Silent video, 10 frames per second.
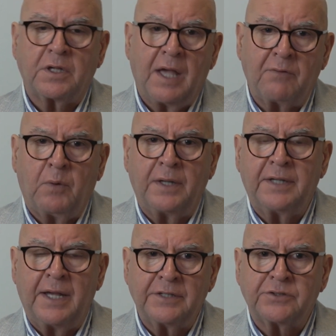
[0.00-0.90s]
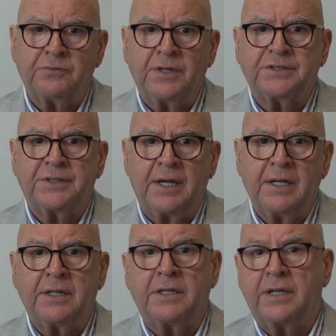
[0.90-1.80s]
have 1 day as a rest day,
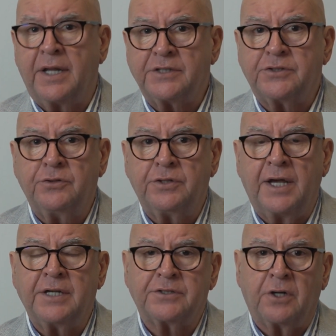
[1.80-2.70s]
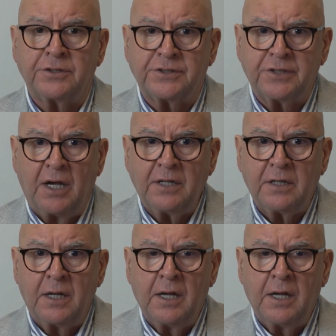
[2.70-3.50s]
and then the next 2 days on site,